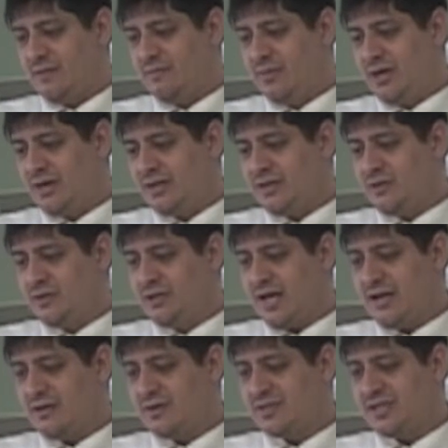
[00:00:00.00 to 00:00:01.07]
But you will
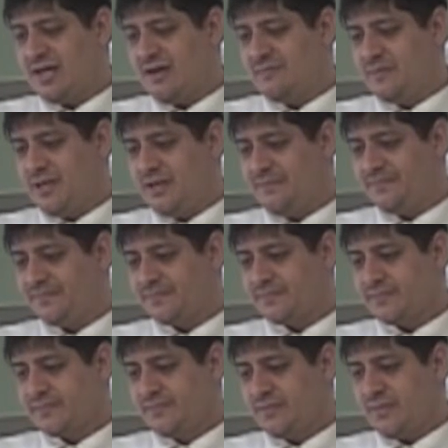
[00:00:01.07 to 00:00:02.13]
not always have me.
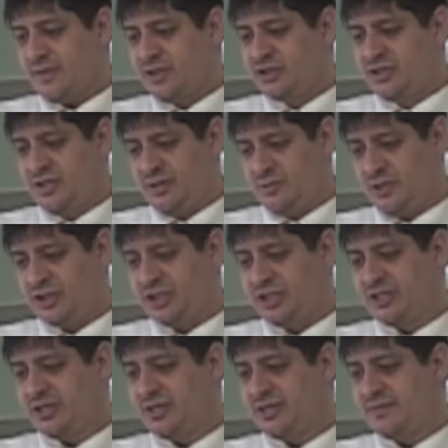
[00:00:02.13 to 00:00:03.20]
She did what she
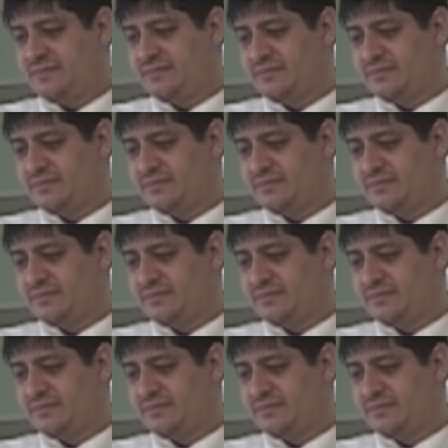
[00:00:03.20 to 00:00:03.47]
could.